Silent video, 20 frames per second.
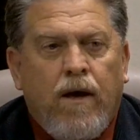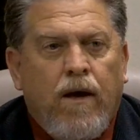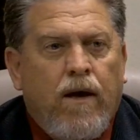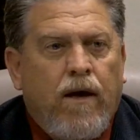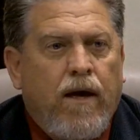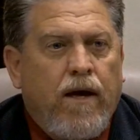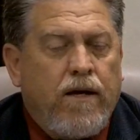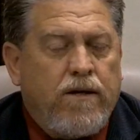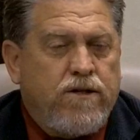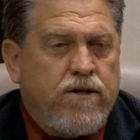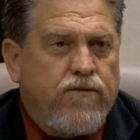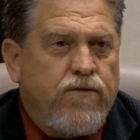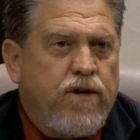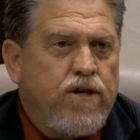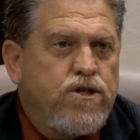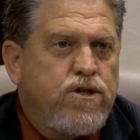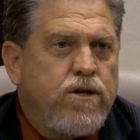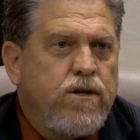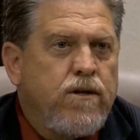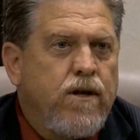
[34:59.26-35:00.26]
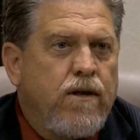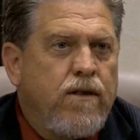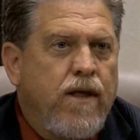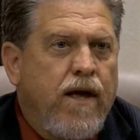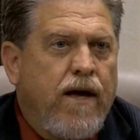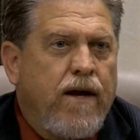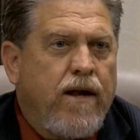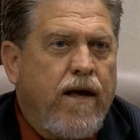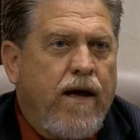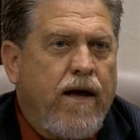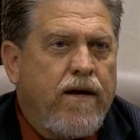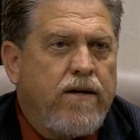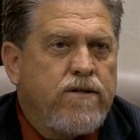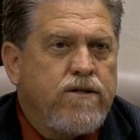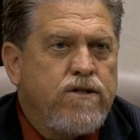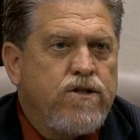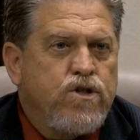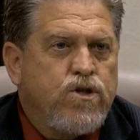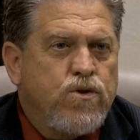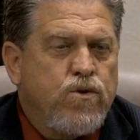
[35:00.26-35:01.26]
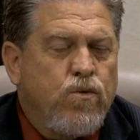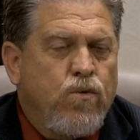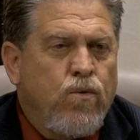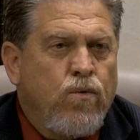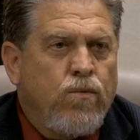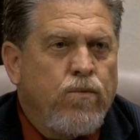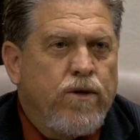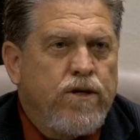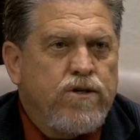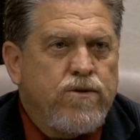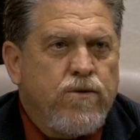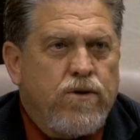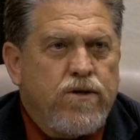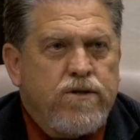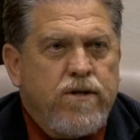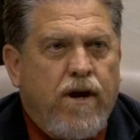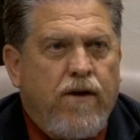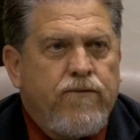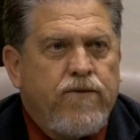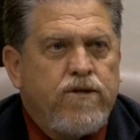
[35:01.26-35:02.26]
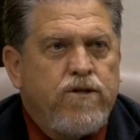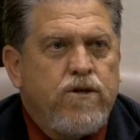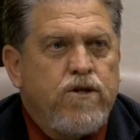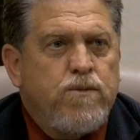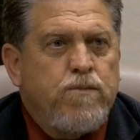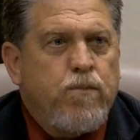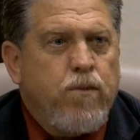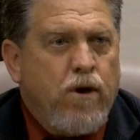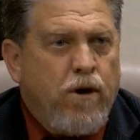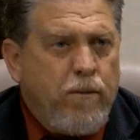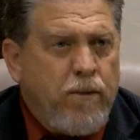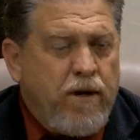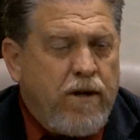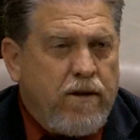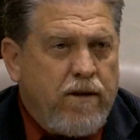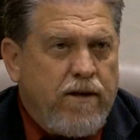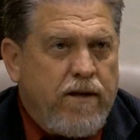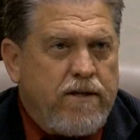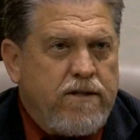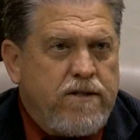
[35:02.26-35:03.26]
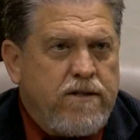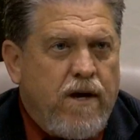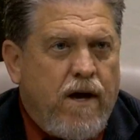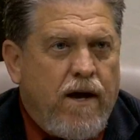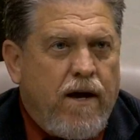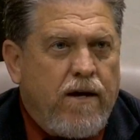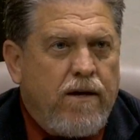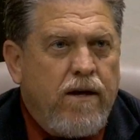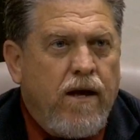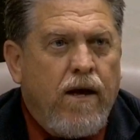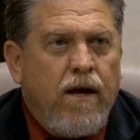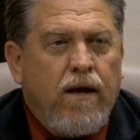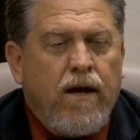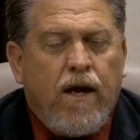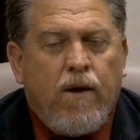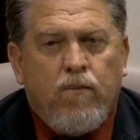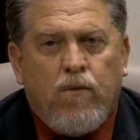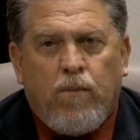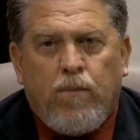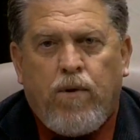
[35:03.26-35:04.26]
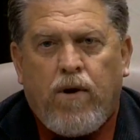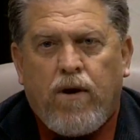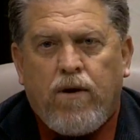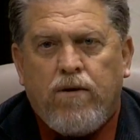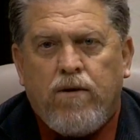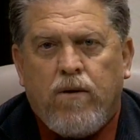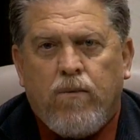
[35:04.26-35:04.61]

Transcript: division that has school resource officers permanently assigned, and will partner